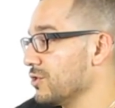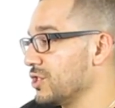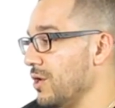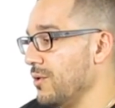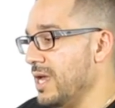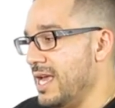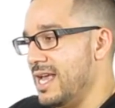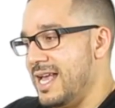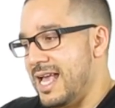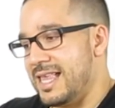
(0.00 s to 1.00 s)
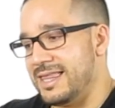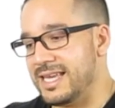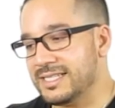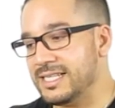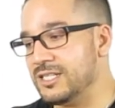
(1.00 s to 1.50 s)
So
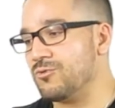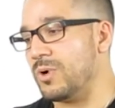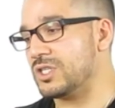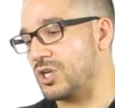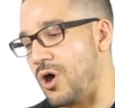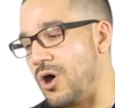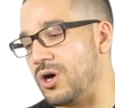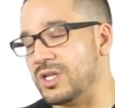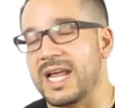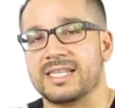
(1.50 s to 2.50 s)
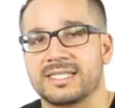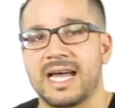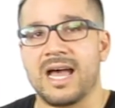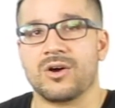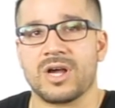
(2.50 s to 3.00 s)
this is what's called a
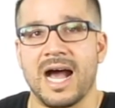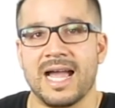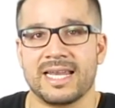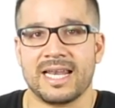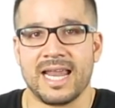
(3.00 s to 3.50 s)
style guide,